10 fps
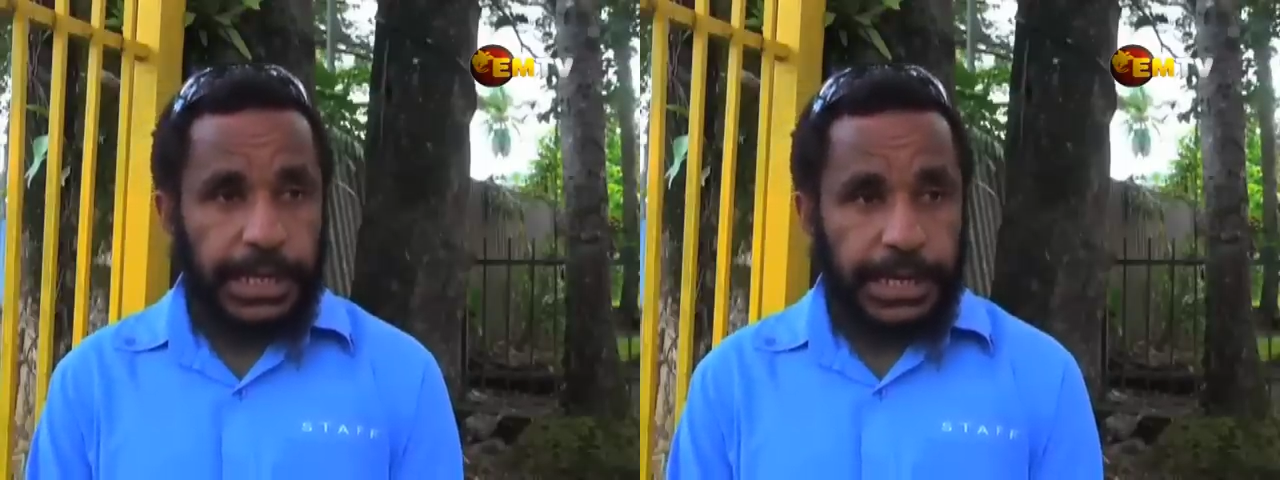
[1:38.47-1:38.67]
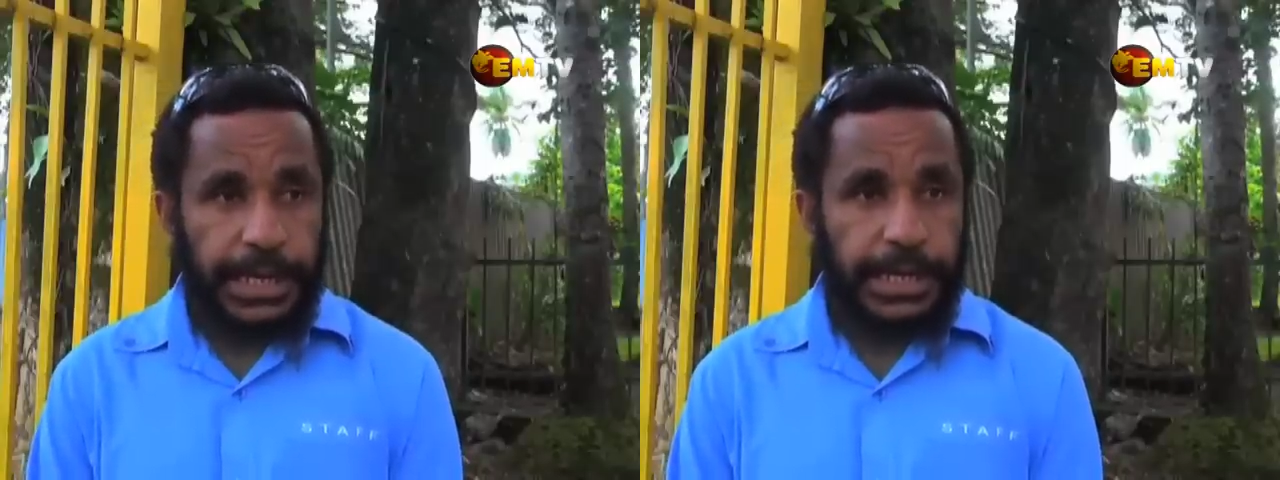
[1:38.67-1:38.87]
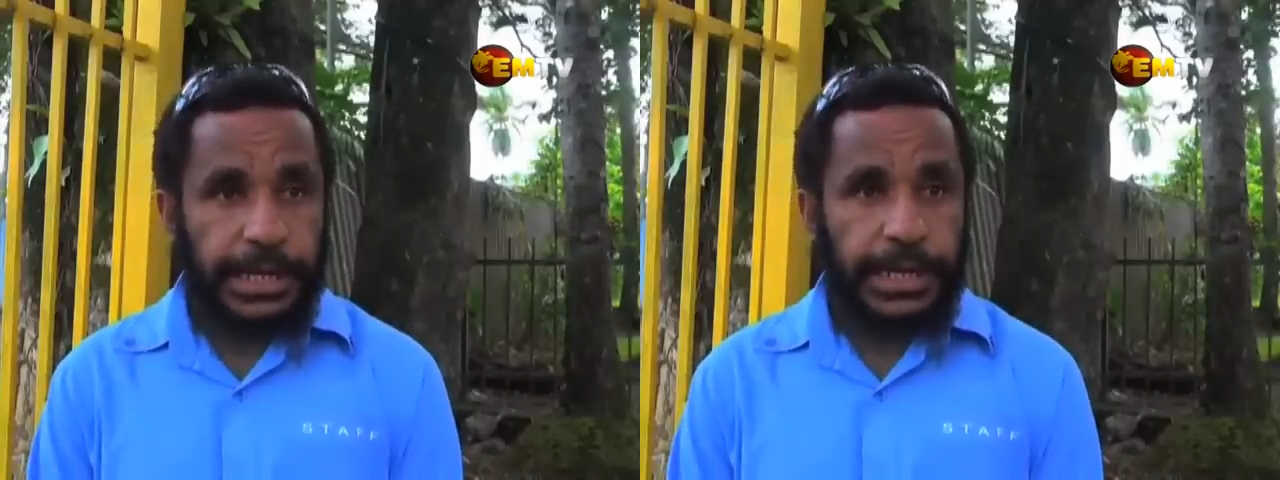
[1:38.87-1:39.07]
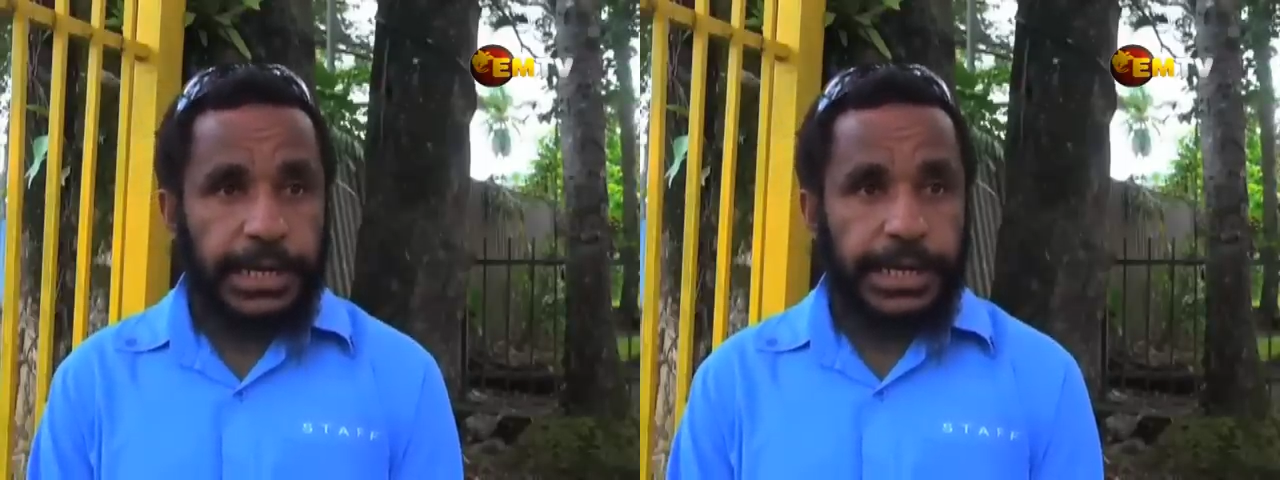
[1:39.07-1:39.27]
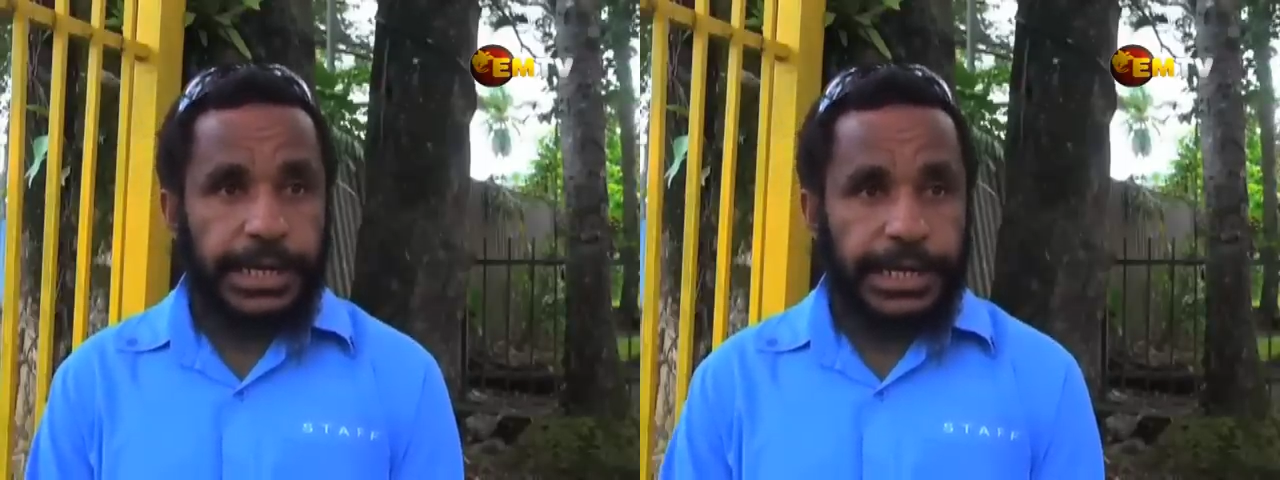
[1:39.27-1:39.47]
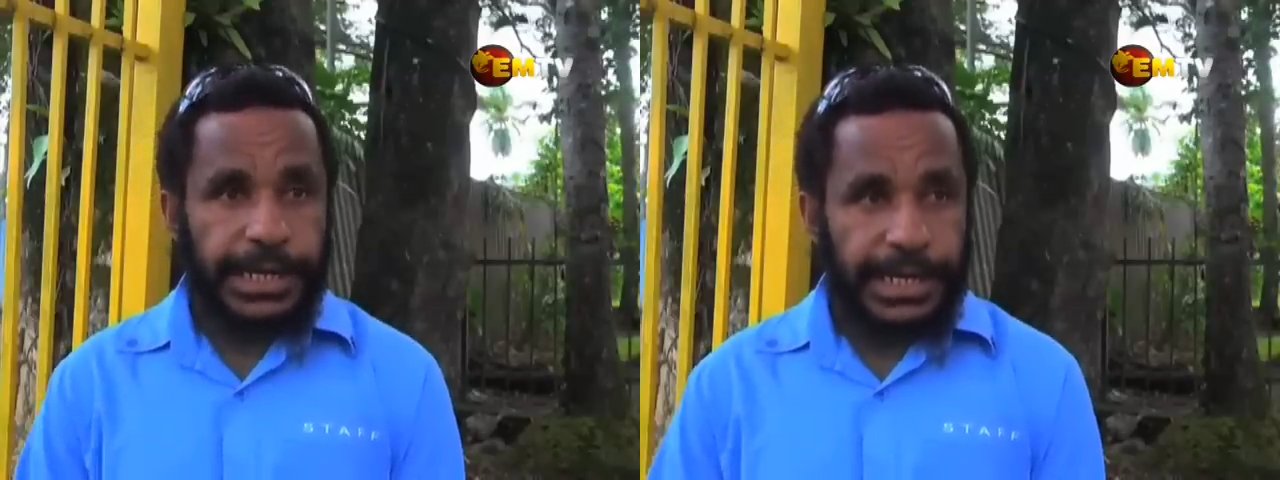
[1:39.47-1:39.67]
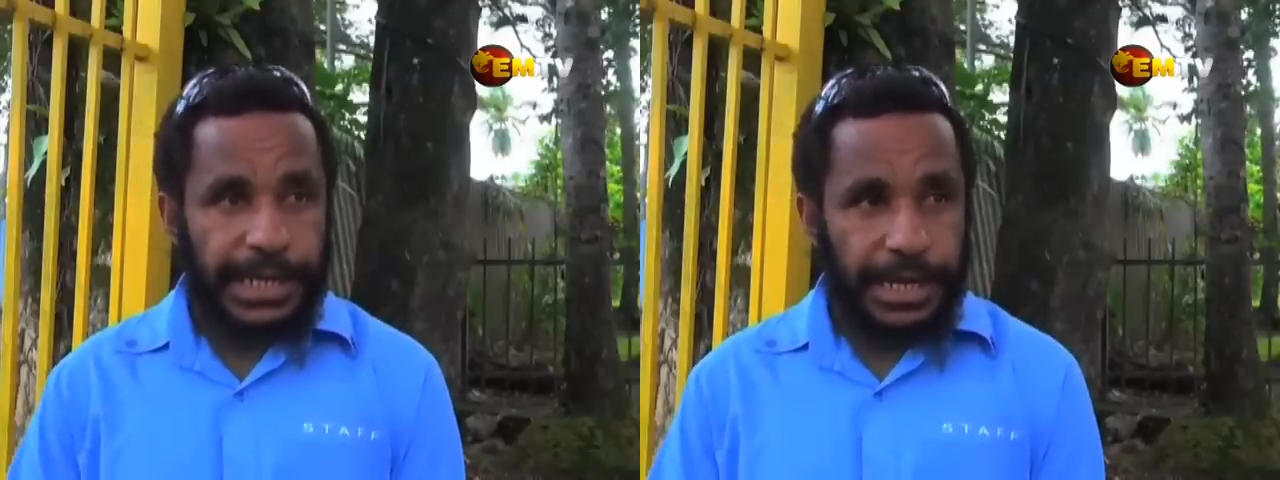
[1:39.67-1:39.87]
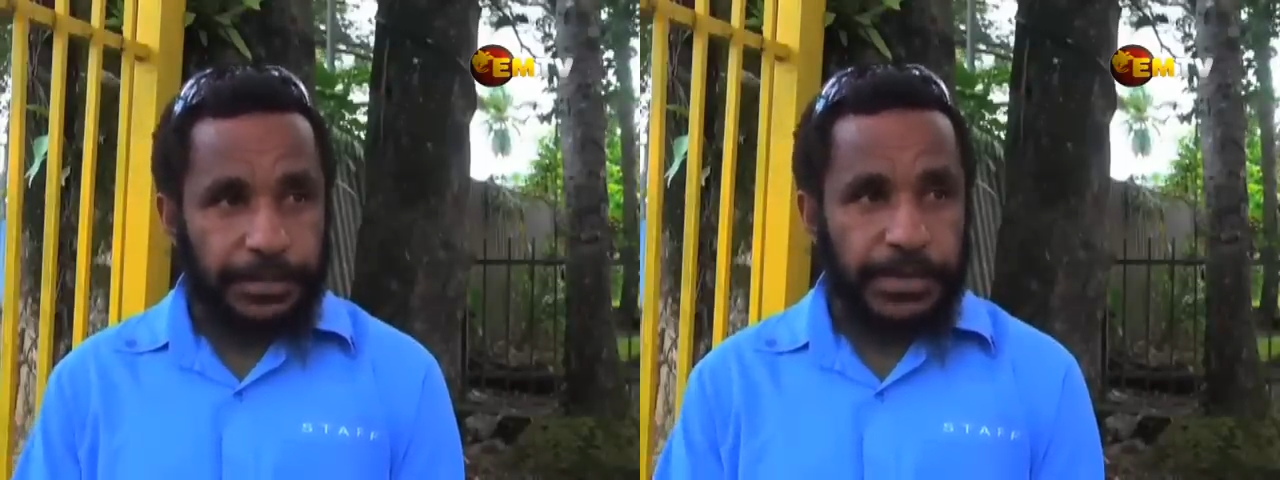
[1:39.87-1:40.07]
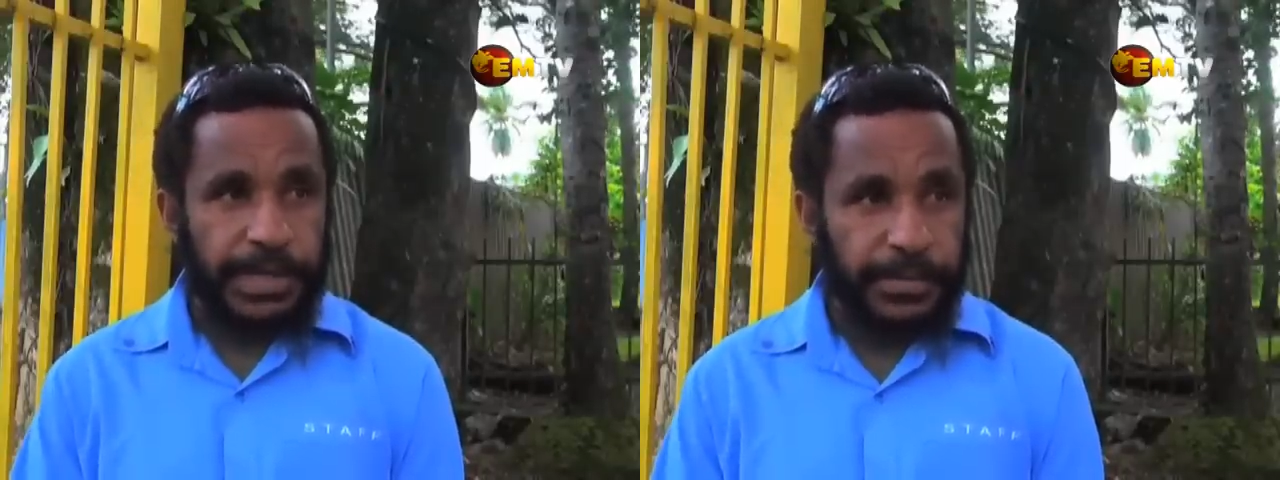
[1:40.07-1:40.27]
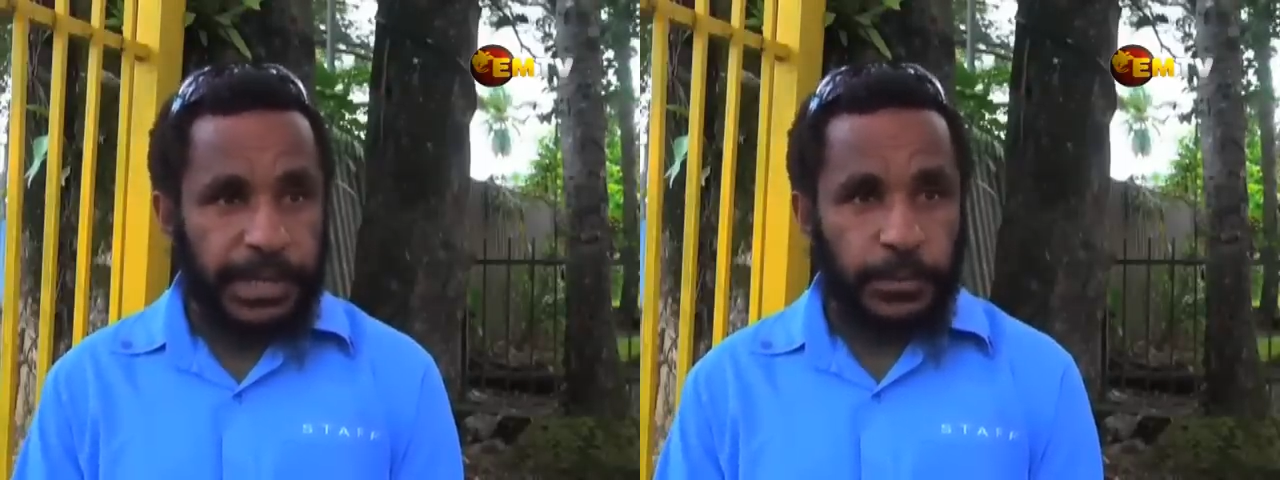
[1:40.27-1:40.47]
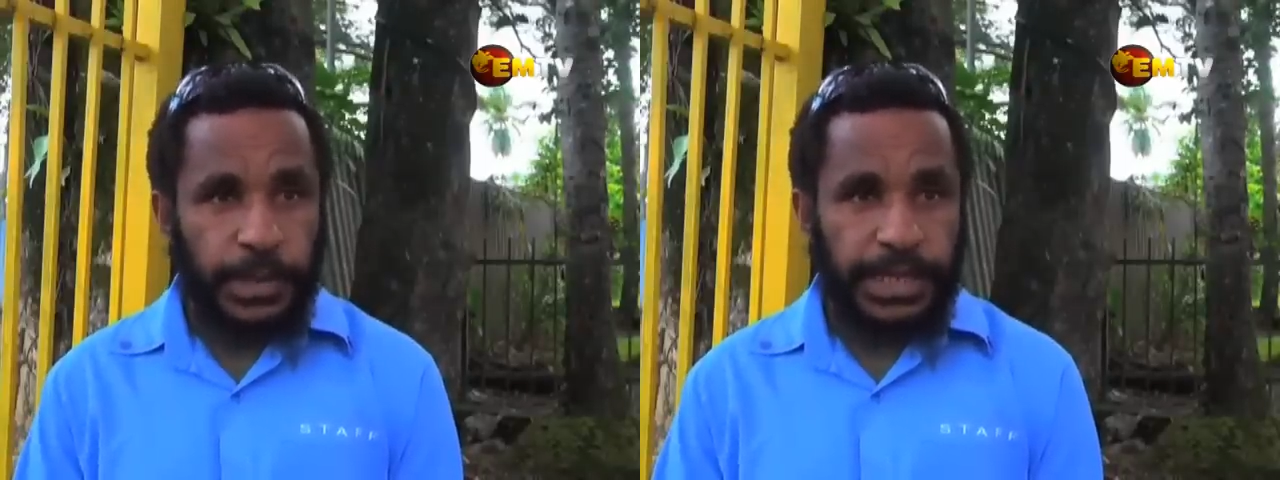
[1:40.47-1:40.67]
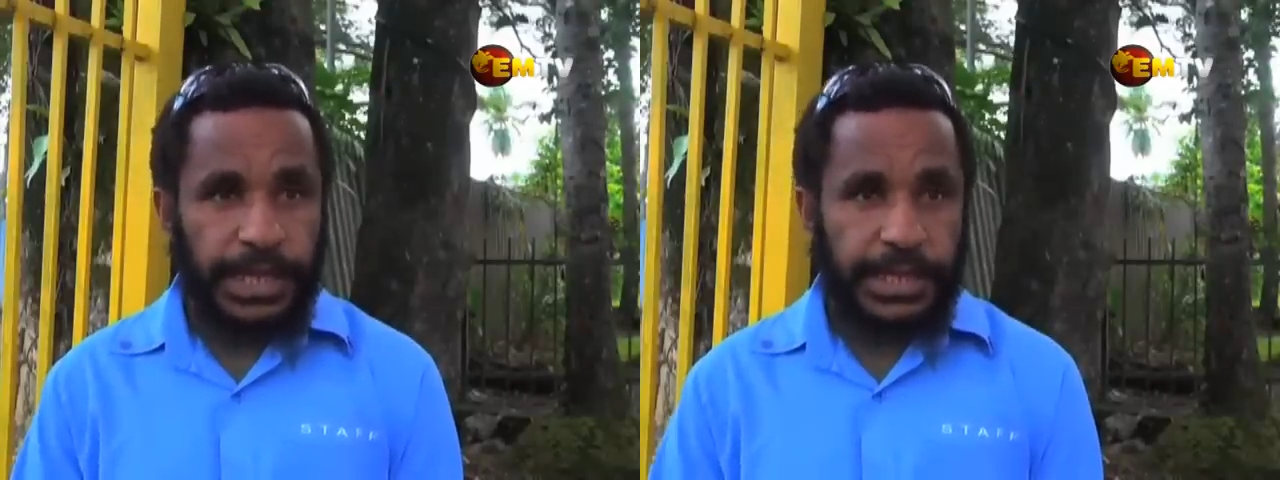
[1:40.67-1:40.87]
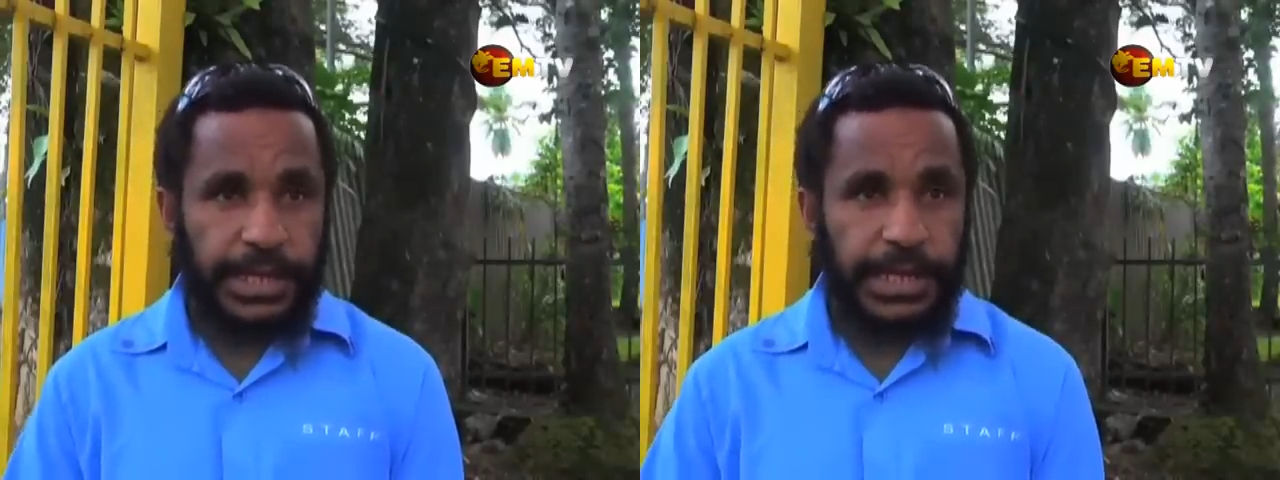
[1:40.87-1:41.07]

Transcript: then the come May, May 28,